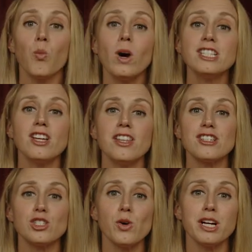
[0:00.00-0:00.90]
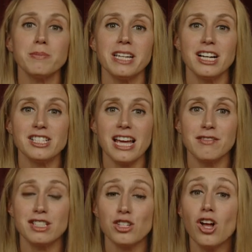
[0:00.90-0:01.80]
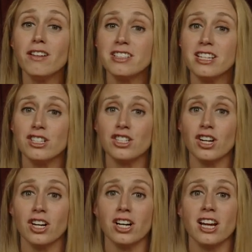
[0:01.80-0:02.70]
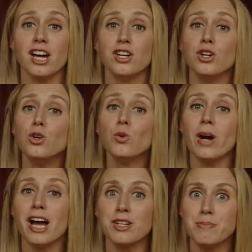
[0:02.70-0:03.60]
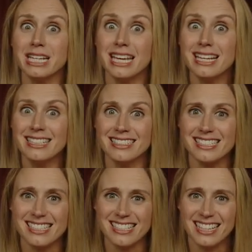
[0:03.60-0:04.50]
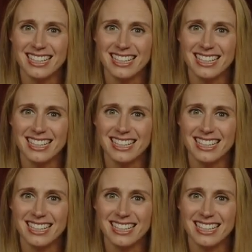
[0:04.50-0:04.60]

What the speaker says: Once all the Sawyer players have resolved their turn, a new round begins.